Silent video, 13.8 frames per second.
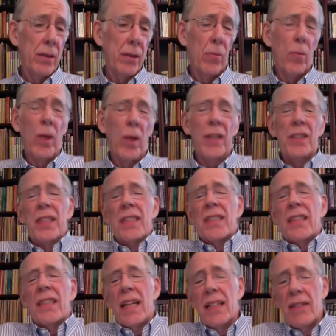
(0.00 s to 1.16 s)
watching
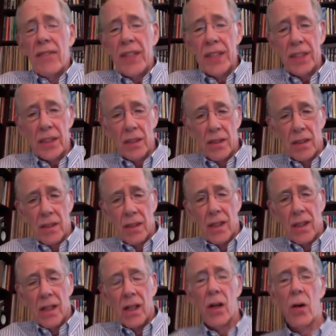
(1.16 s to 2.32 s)
television.
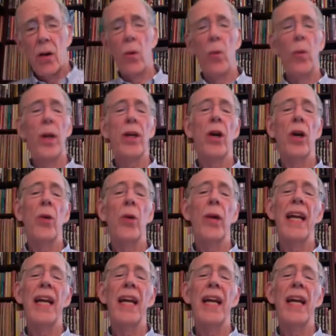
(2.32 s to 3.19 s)
We go